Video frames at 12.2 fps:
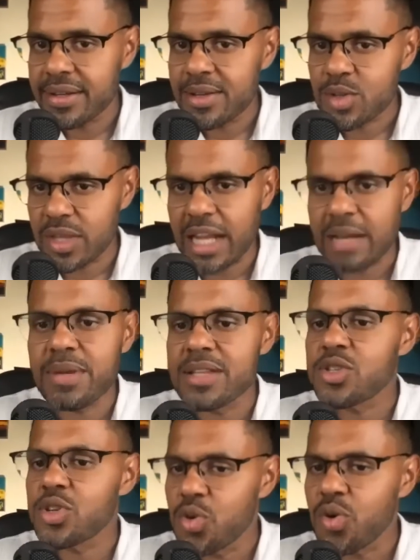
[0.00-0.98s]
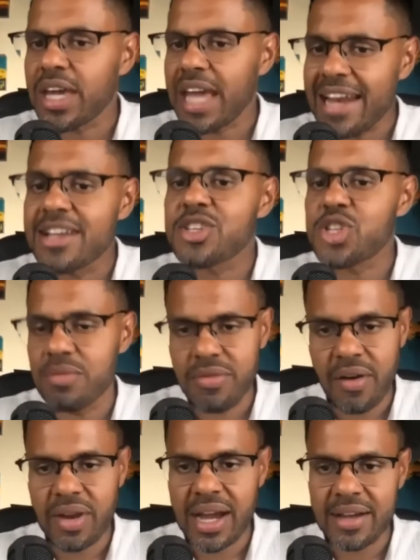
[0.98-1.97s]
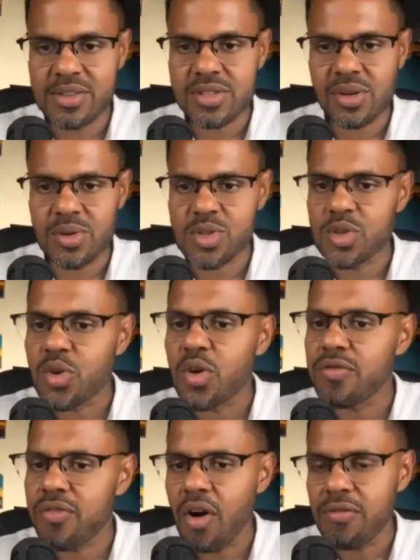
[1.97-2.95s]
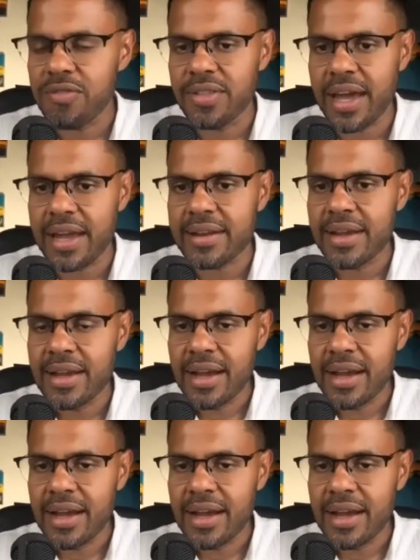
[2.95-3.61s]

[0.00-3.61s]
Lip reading: So that means you can achieve a very high score. So don't fall for that.